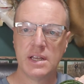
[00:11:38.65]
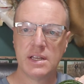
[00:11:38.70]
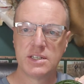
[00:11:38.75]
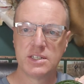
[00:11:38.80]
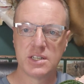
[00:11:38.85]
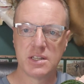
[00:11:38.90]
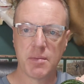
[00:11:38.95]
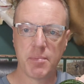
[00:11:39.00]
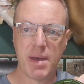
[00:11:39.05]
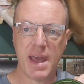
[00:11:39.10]

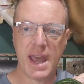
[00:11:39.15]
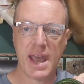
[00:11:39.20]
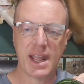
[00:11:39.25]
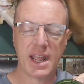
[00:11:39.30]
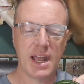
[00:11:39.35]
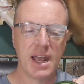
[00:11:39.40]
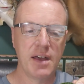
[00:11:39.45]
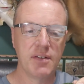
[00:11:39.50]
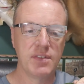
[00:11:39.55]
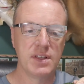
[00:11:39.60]
to the back
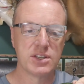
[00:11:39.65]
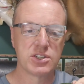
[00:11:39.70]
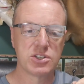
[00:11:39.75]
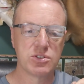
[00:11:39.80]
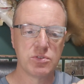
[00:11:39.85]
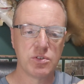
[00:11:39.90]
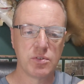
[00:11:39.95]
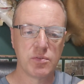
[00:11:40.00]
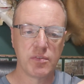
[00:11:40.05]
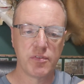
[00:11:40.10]
of this
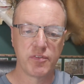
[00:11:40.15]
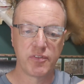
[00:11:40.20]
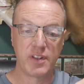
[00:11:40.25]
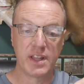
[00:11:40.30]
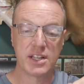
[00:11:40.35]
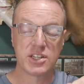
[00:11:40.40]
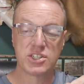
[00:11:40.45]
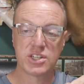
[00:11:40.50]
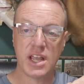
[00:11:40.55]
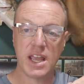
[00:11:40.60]

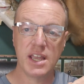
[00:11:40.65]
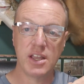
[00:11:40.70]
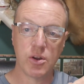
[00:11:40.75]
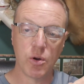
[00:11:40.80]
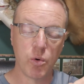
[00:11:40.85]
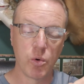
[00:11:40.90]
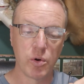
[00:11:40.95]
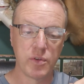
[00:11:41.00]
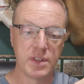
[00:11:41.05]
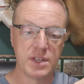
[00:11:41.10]
flick shake
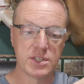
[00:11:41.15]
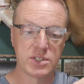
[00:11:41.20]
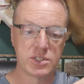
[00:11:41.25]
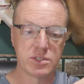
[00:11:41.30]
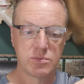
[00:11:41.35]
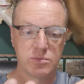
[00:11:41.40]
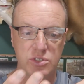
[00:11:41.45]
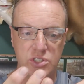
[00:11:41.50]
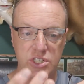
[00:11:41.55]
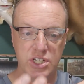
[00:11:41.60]
or this
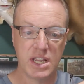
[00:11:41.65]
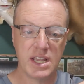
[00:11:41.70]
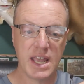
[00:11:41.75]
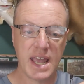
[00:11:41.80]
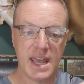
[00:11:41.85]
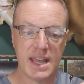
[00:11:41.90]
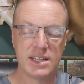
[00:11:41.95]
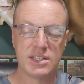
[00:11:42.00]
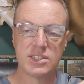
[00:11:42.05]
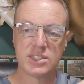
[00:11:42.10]
jig
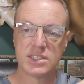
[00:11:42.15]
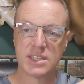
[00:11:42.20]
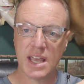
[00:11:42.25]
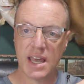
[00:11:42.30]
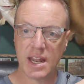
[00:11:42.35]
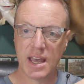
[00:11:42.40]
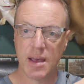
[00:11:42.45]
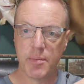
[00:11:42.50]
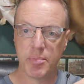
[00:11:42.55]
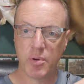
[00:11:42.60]
head
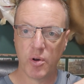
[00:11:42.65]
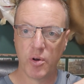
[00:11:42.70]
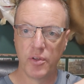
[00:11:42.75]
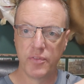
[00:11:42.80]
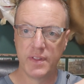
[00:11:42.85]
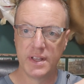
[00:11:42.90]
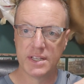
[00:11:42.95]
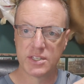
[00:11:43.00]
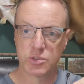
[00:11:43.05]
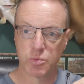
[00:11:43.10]
setup on
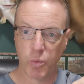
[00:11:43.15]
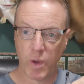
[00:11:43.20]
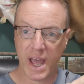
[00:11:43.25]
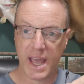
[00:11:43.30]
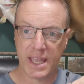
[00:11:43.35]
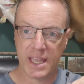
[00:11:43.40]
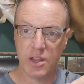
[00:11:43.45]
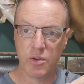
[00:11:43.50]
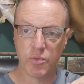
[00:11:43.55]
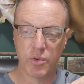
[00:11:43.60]
this
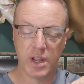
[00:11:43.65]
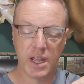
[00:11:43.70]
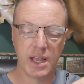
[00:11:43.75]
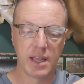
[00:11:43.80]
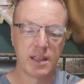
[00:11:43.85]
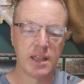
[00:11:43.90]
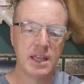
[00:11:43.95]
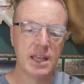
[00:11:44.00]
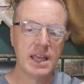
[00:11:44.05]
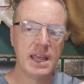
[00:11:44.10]
Wacky Rig